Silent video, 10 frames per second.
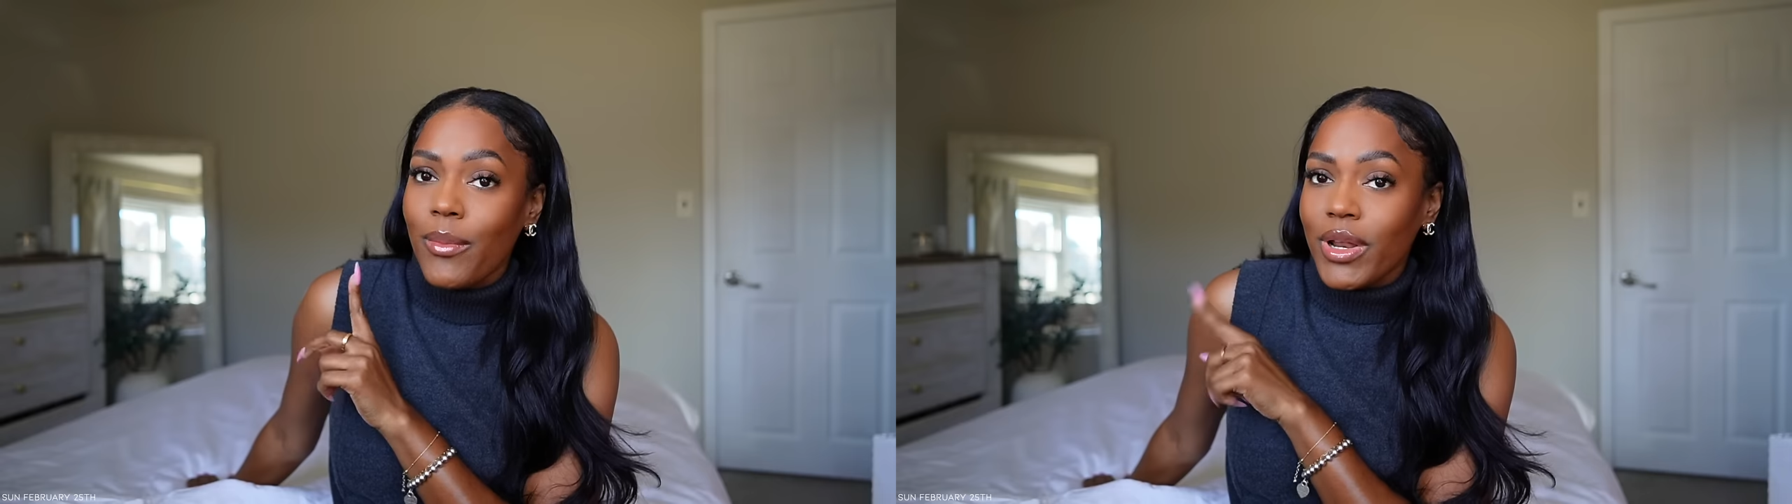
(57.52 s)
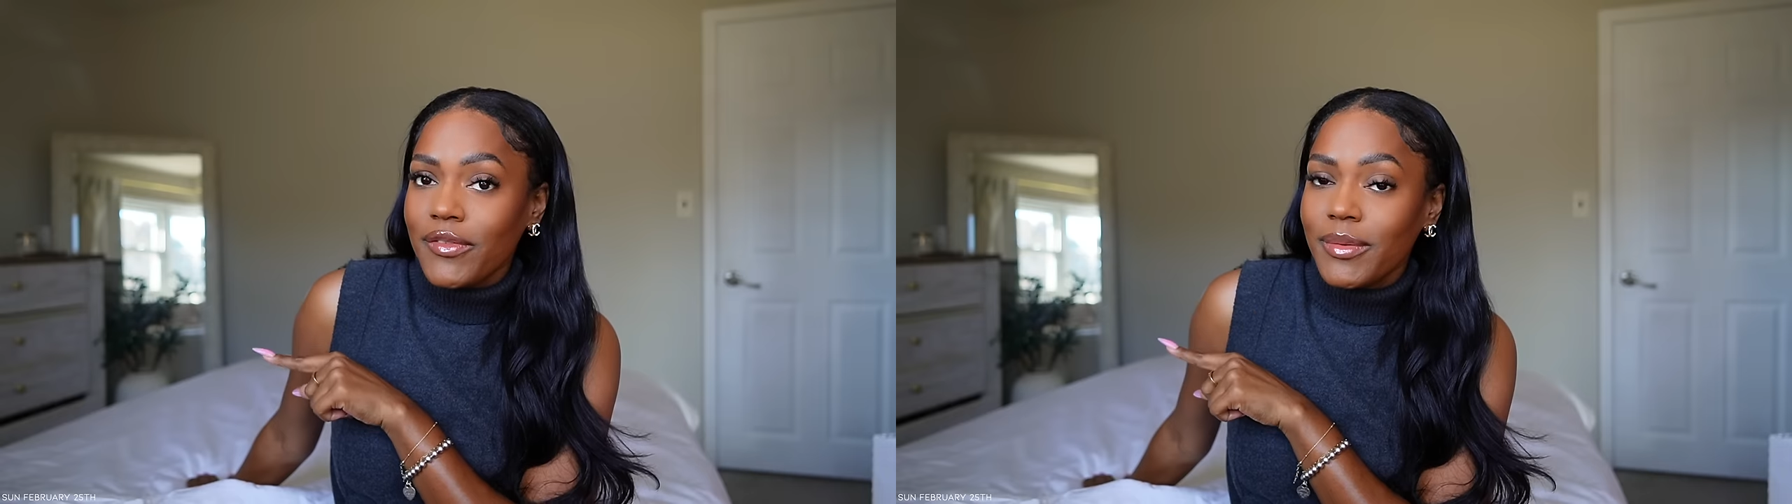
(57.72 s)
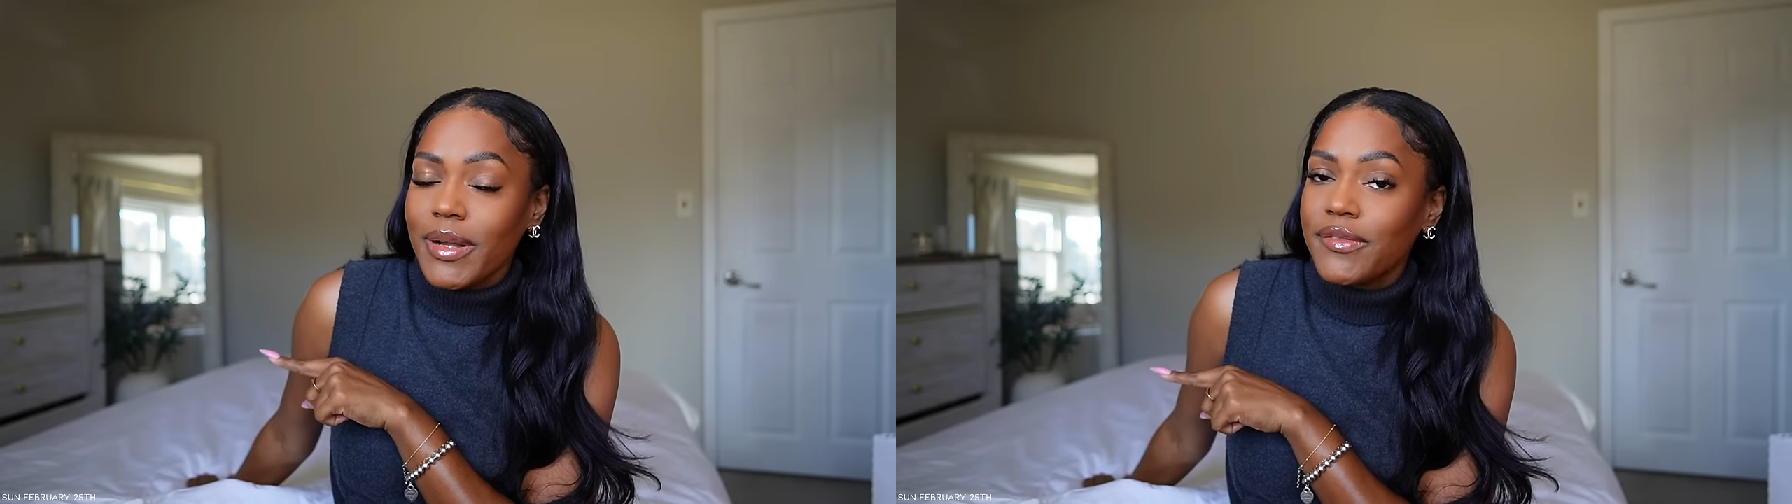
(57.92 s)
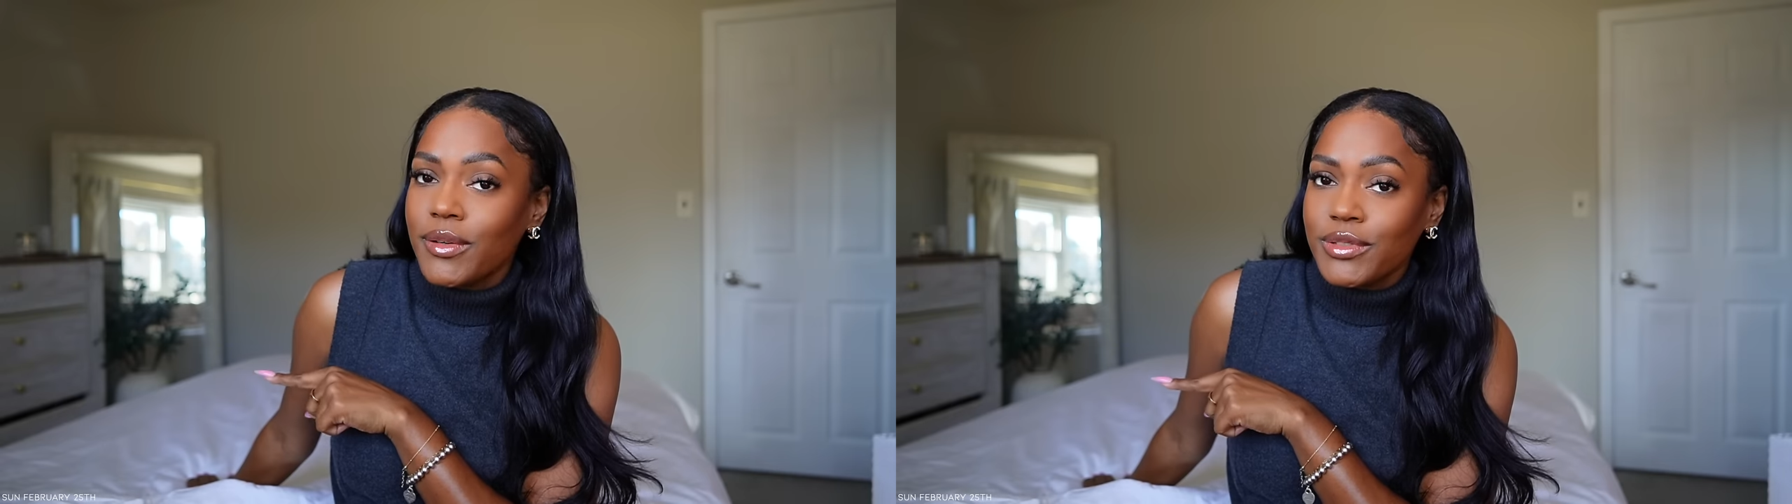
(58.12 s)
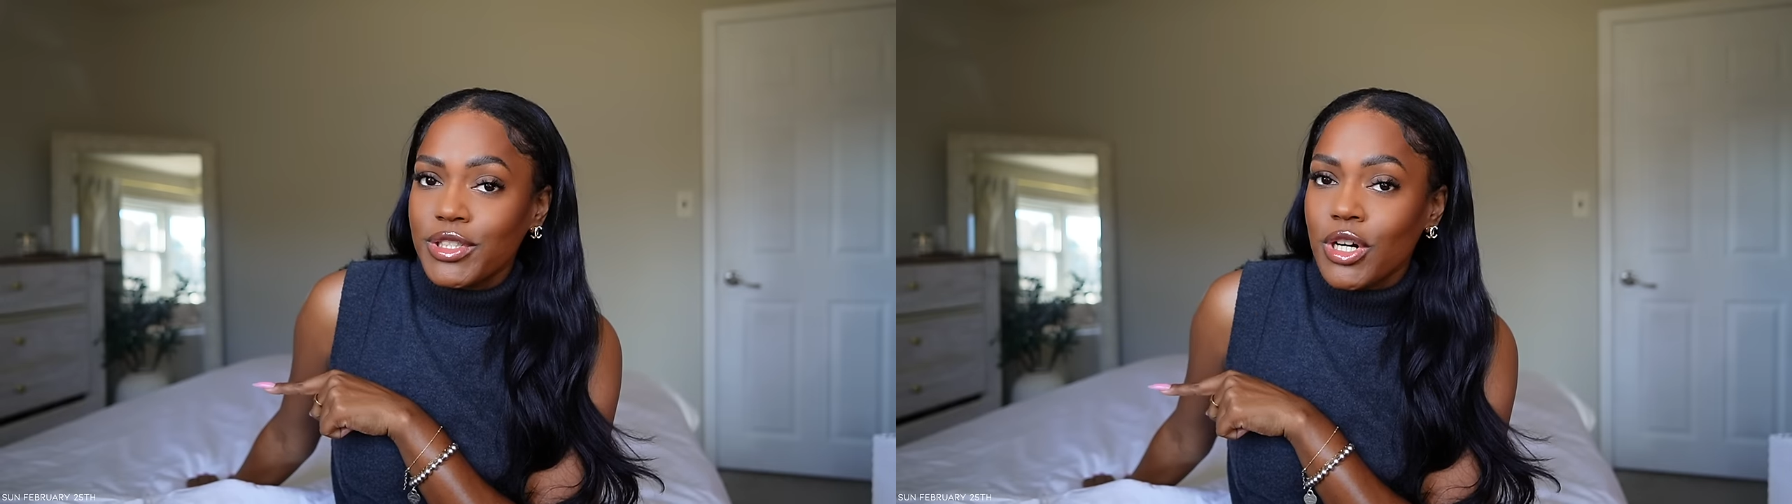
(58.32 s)
I'm waiting for my
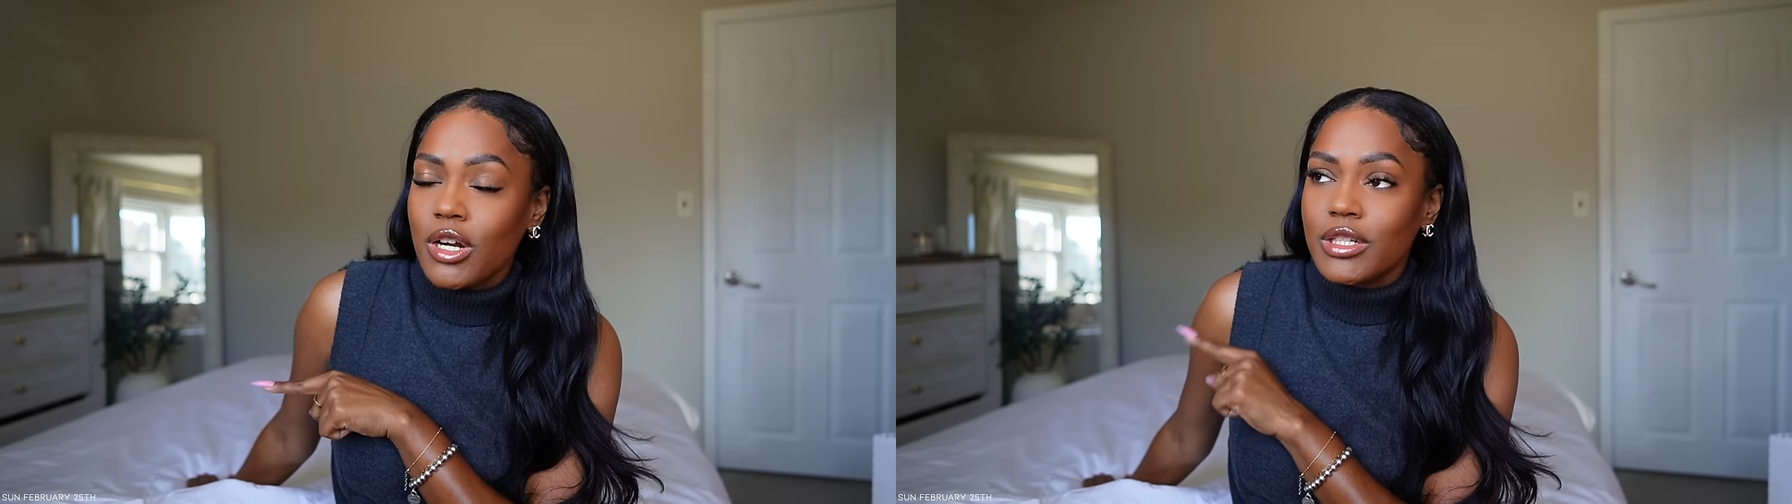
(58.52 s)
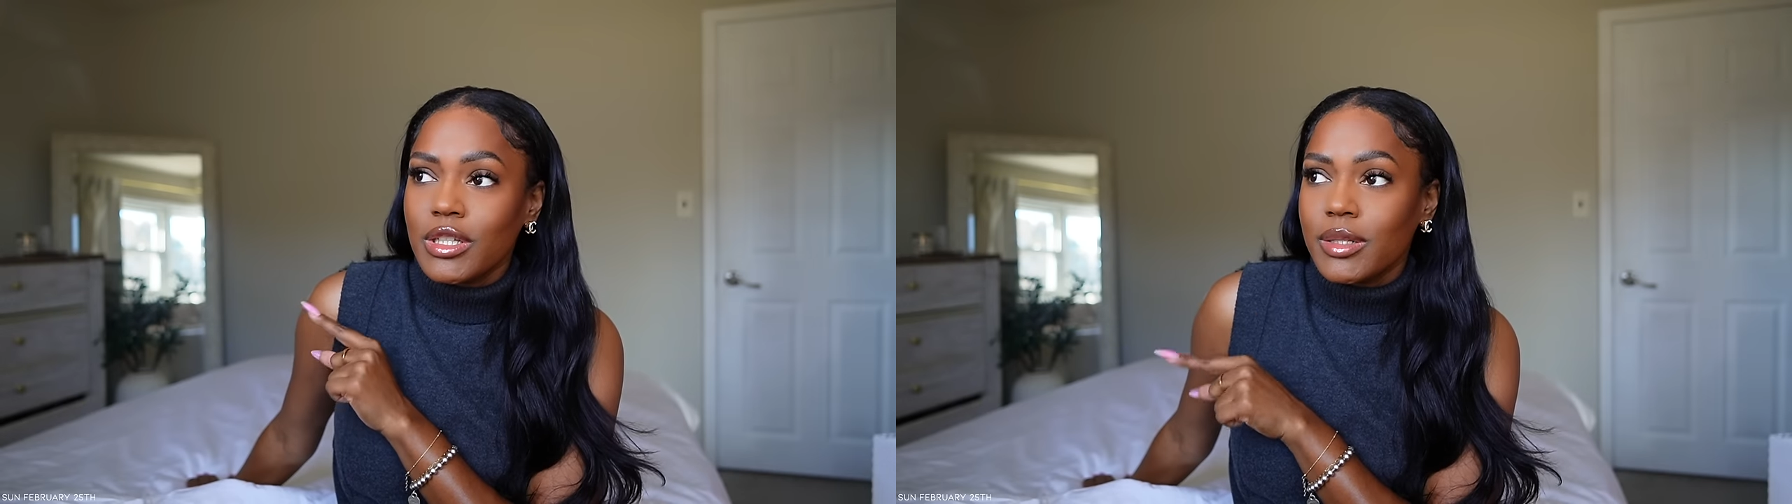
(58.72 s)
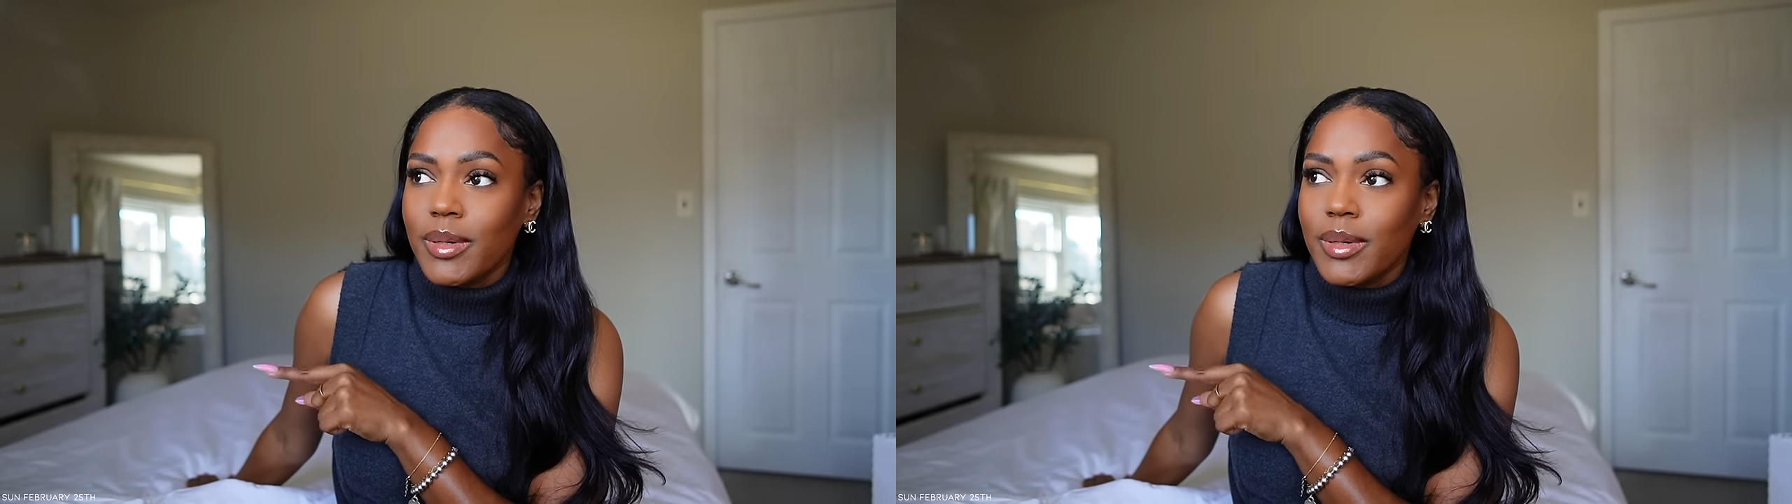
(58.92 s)
phone to charge a little